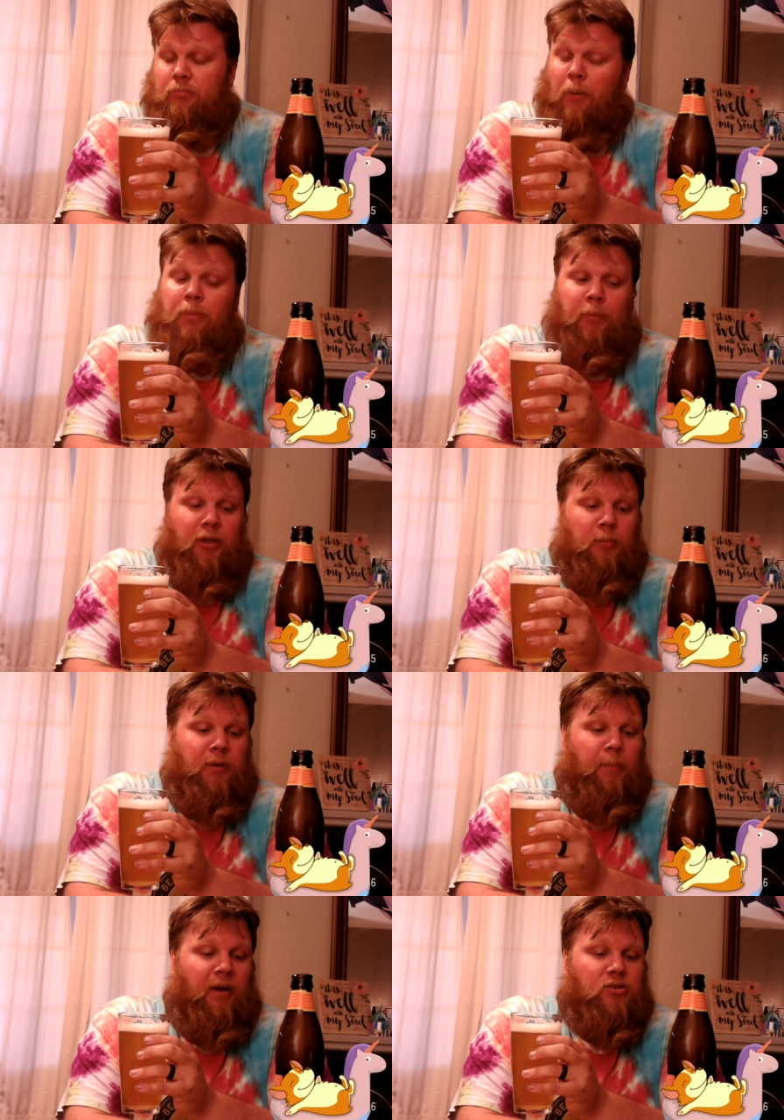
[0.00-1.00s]
Might be picking
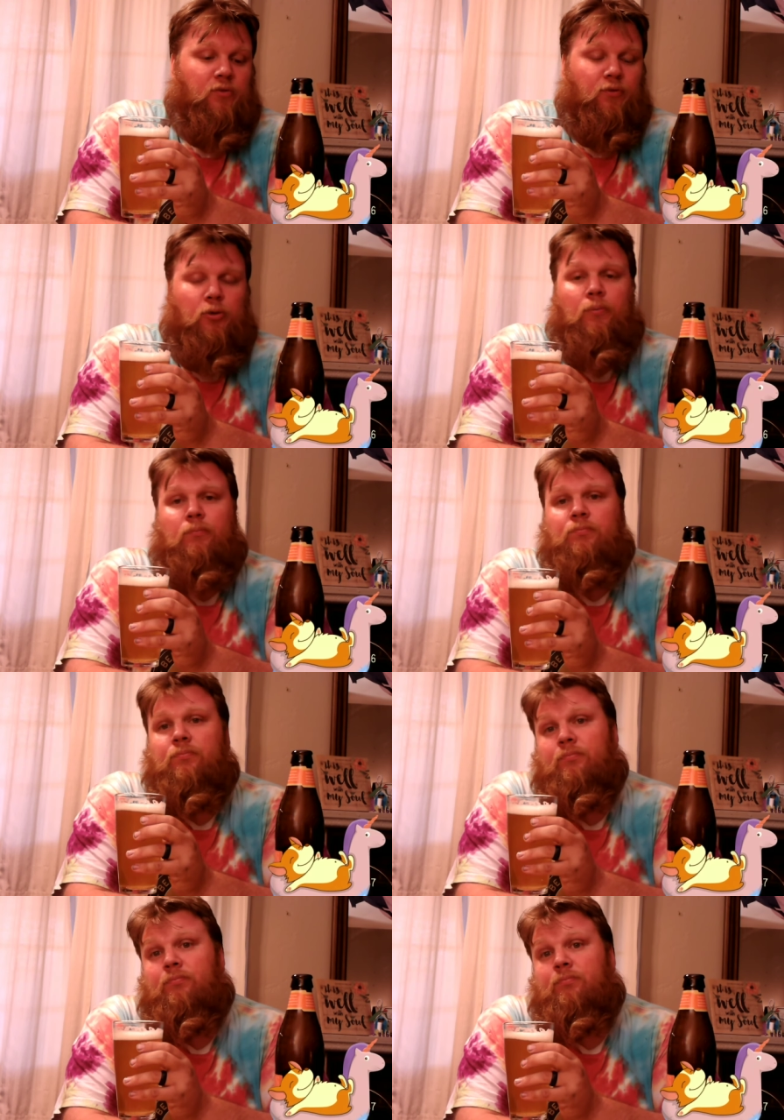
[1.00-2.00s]
up that passion fruit,
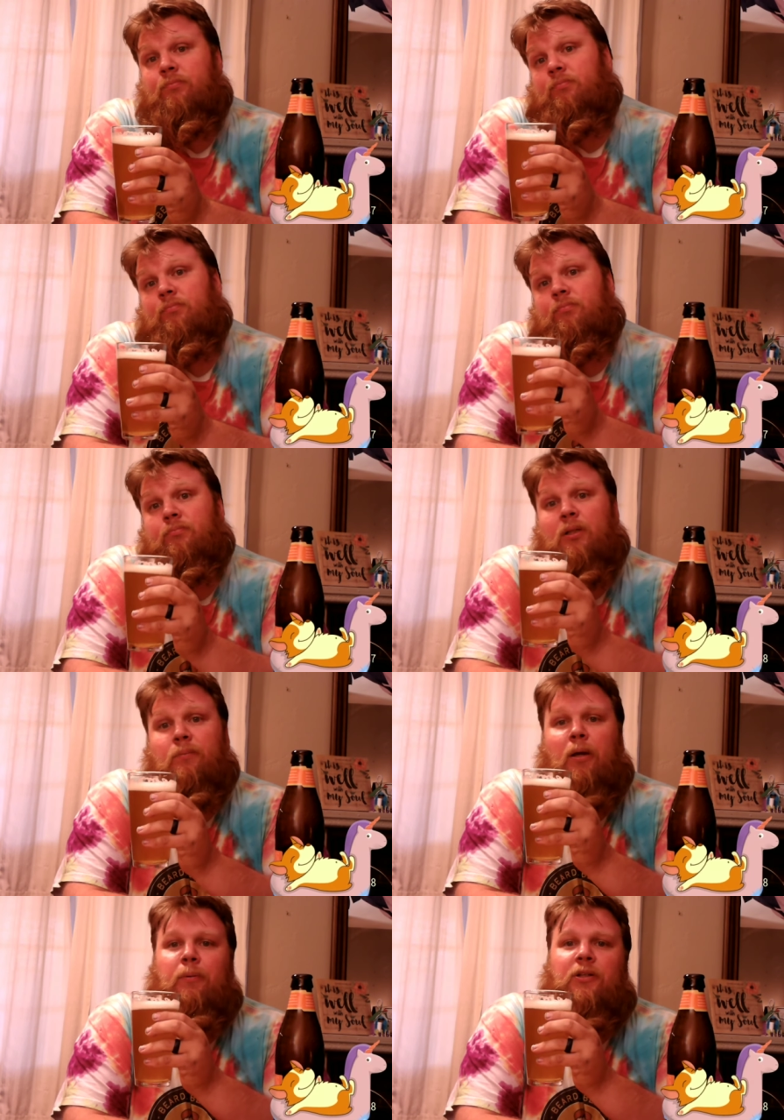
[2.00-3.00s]

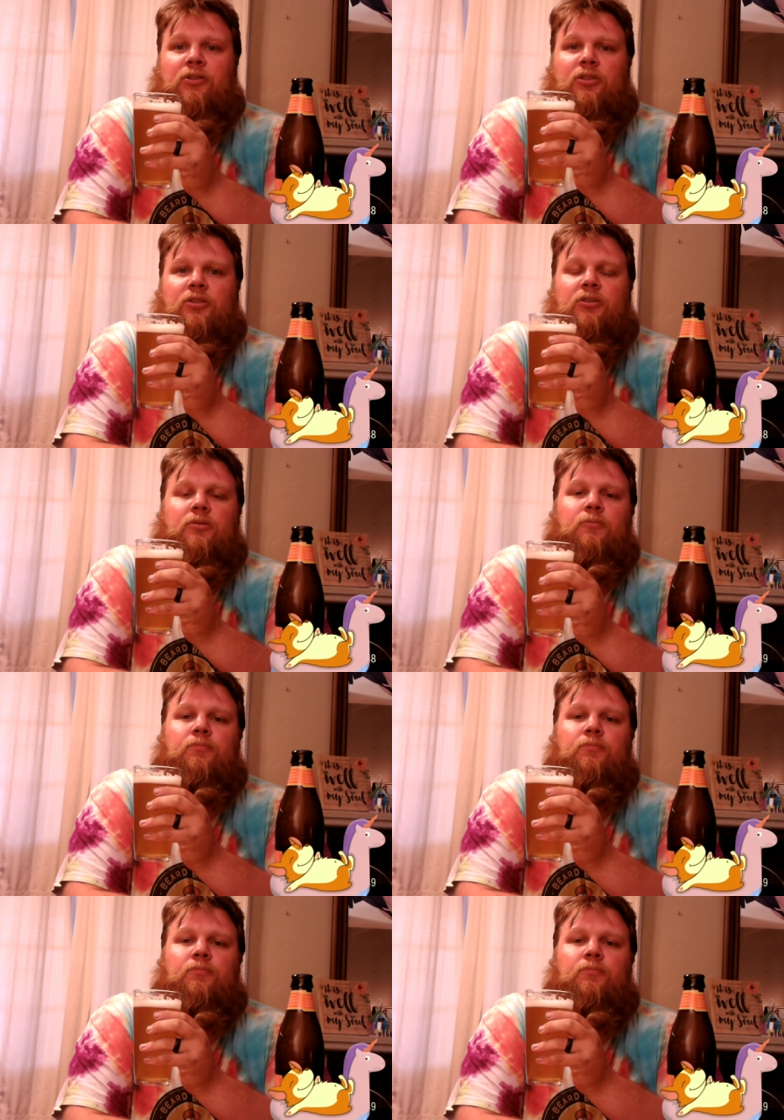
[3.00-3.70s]
but maybe it's just